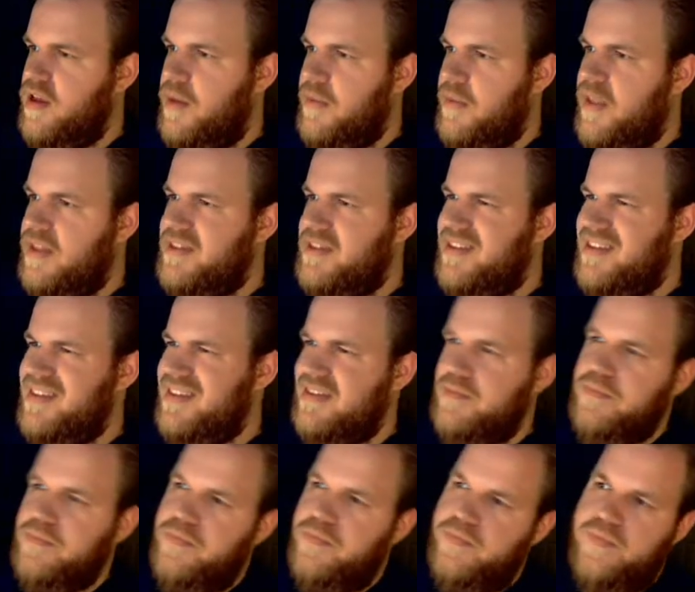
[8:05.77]
I mean, that
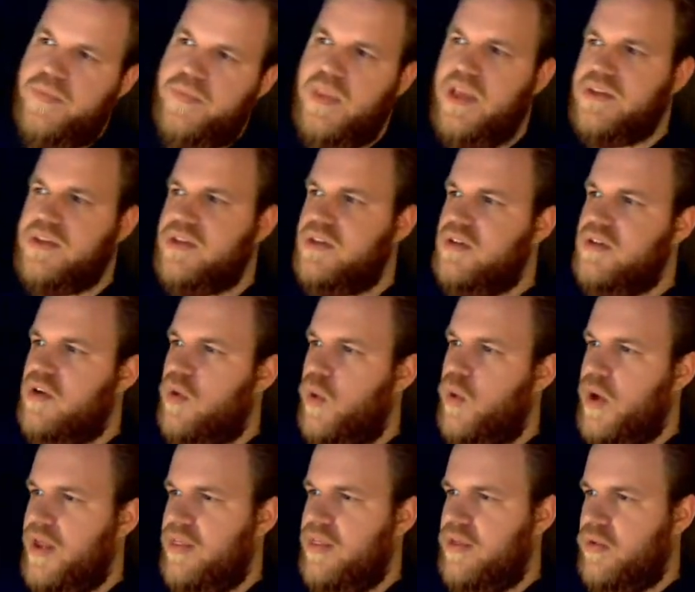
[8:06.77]
isn't
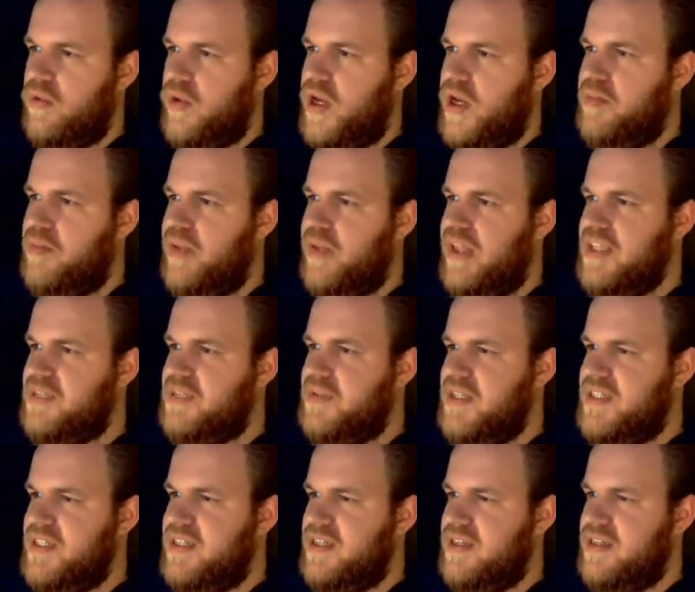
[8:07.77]
quite the right
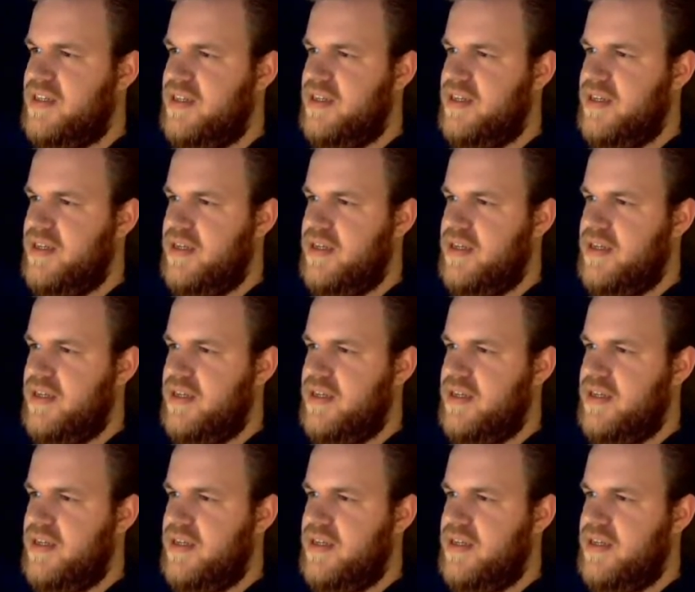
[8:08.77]
placement.